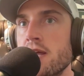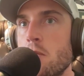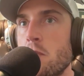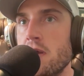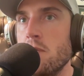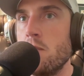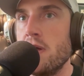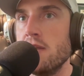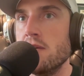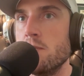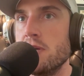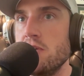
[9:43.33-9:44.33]

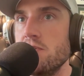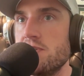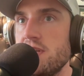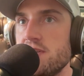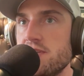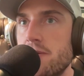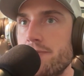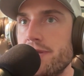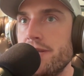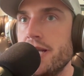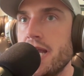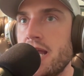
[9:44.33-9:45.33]
When you see
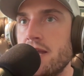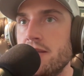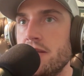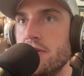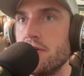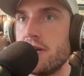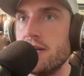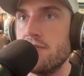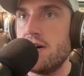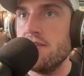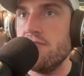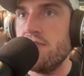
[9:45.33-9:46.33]
something and you're kind of
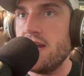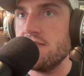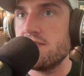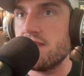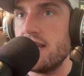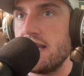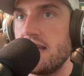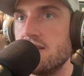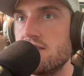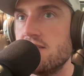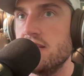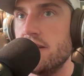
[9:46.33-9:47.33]
on the fence, like
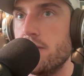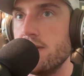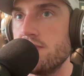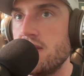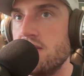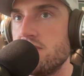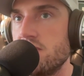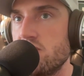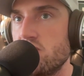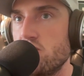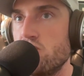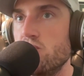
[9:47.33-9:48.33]
is
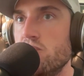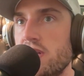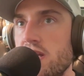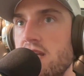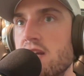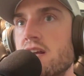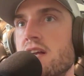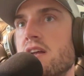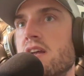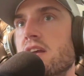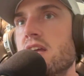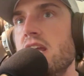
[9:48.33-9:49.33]
this truly
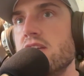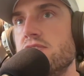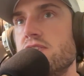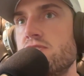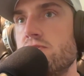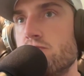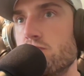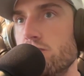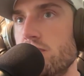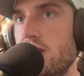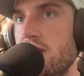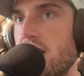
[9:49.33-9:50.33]

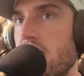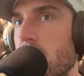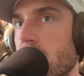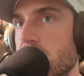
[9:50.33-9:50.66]
there?